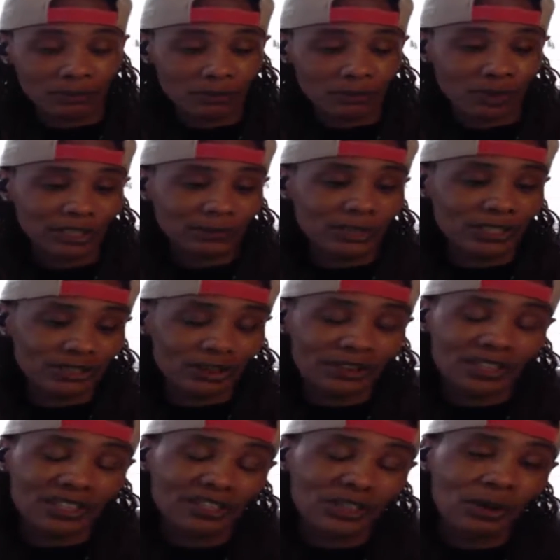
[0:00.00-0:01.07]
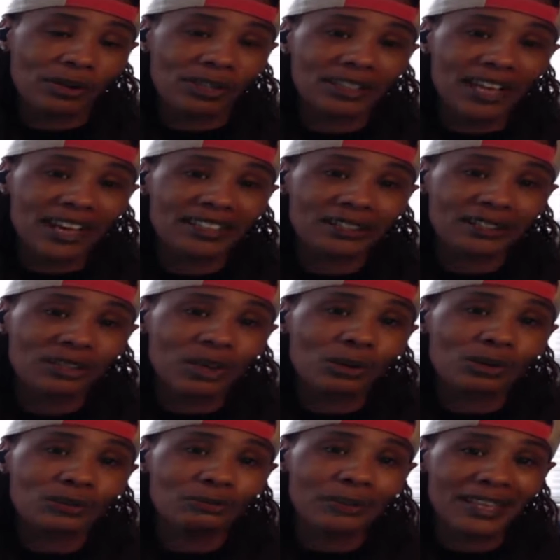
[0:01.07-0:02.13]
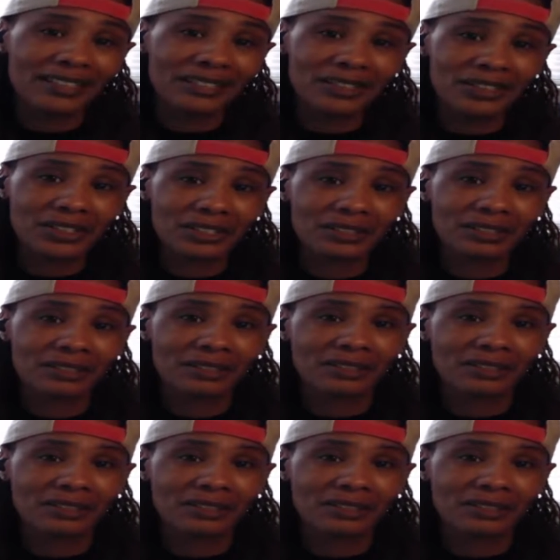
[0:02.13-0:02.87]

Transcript: once we start internalizing those messages,